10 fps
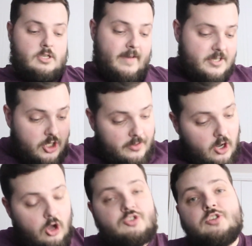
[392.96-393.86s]
So I've actually got the
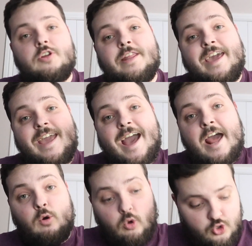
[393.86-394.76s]
console in there
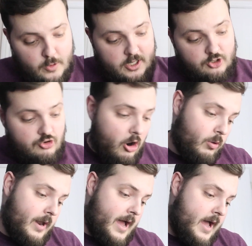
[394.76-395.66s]
and also a
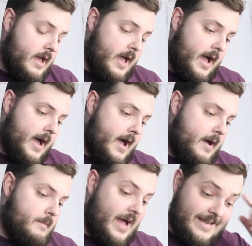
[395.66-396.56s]
controller.
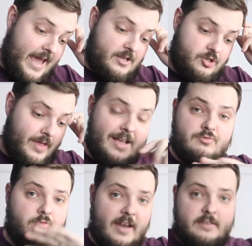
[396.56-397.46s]
And yeah, so
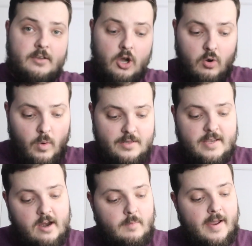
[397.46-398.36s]
that's ready to go,
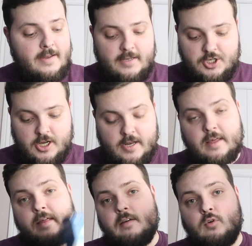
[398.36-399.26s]
1TB edition.
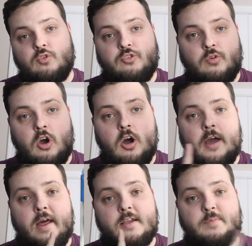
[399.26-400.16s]
And then I've also
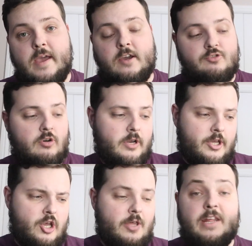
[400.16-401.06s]
got a spare controller
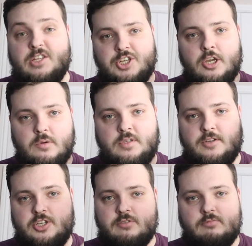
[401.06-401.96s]
here. It is used, I
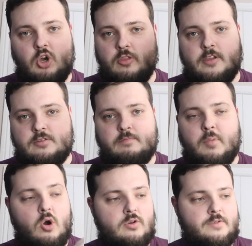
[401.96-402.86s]
just got this
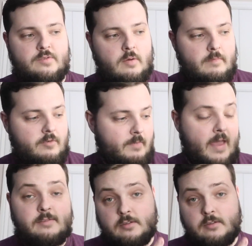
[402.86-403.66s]
box from them.